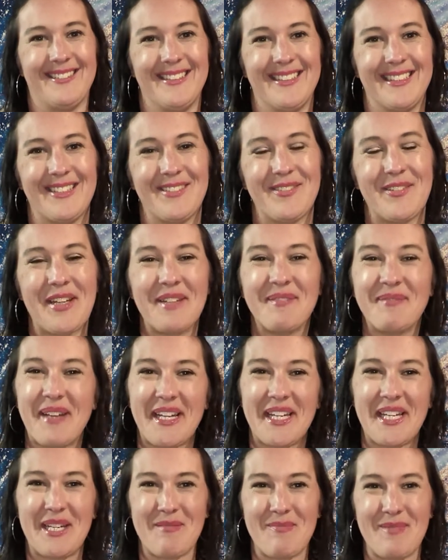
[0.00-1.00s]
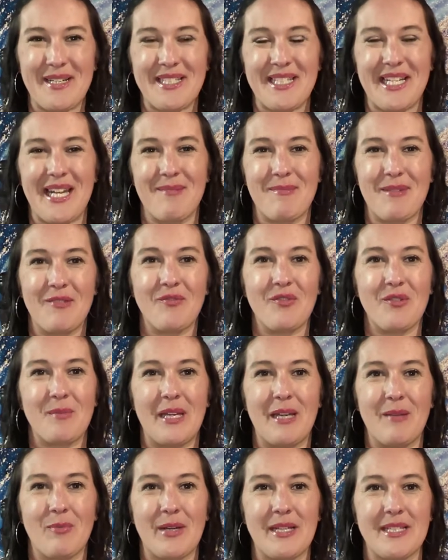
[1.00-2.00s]
when my heat press came in from
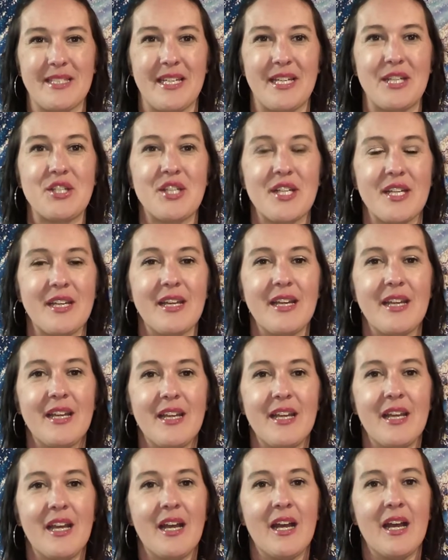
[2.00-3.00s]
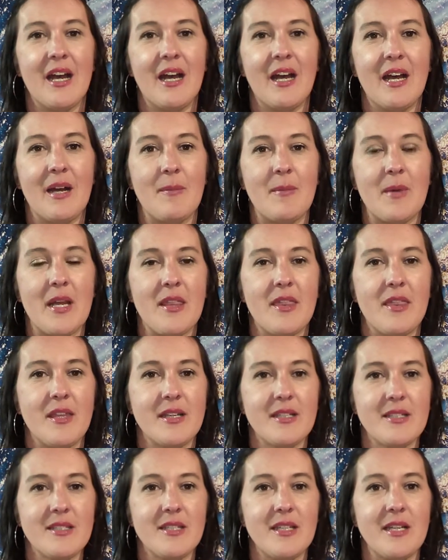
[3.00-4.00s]
Heat Press Nation. Um,
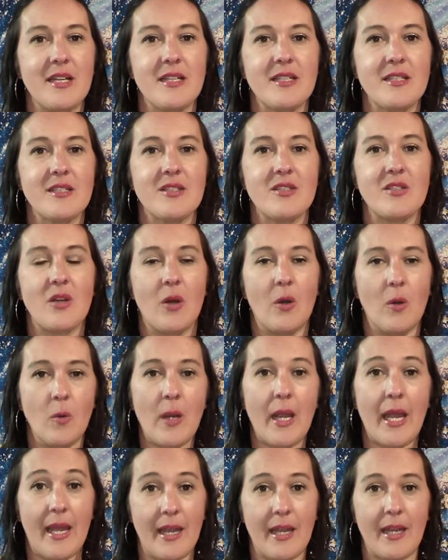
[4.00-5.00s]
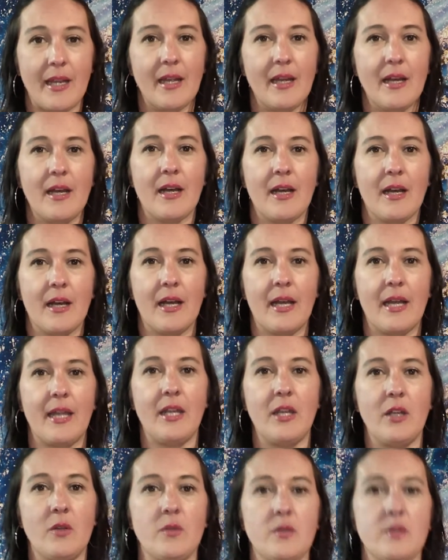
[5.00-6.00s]
this is okay. I
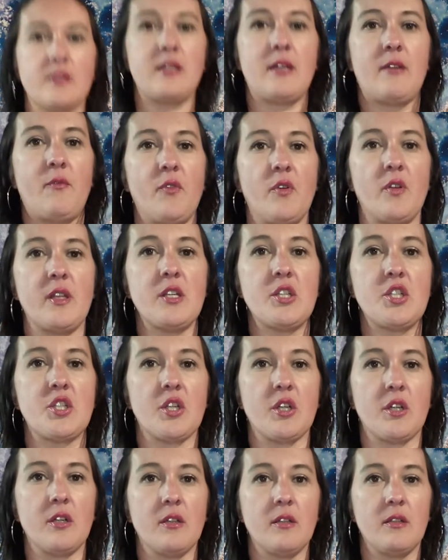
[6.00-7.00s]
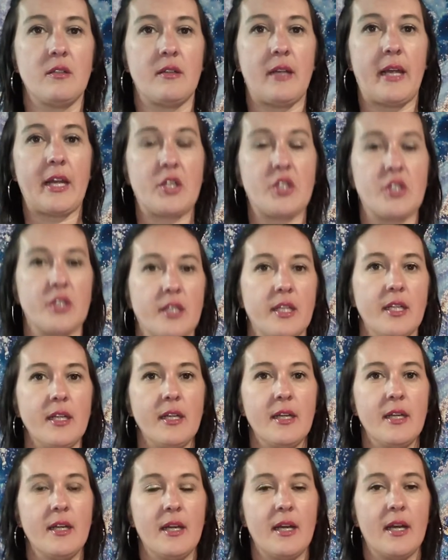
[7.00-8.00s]
use it for this shirt, actually,
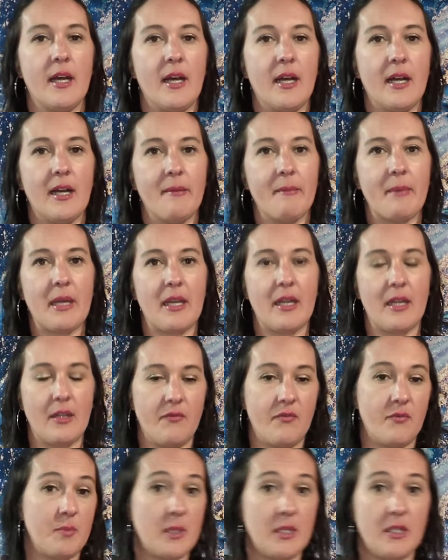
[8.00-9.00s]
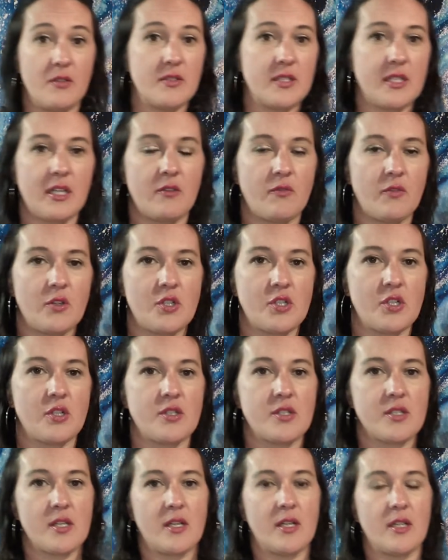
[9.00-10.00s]
um, and I've been using it for
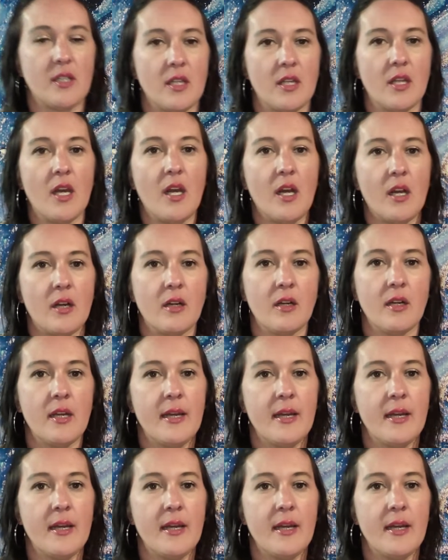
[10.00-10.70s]
shirts all along.